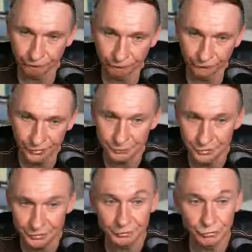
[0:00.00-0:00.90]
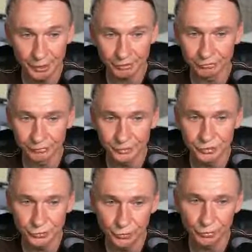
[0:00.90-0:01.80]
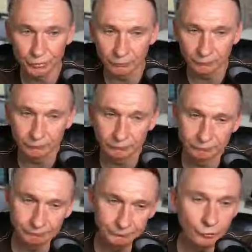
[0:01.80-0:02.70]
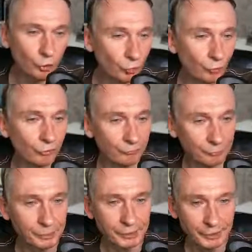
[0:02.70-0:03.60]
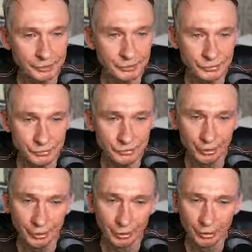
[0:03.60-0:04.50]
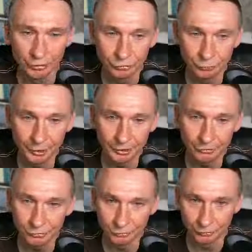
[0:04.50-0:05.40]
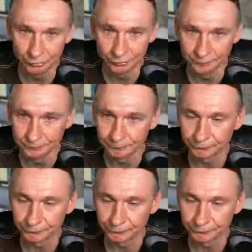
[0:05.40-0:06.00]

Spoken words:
this means that you have to install a lot of applications to make it your own.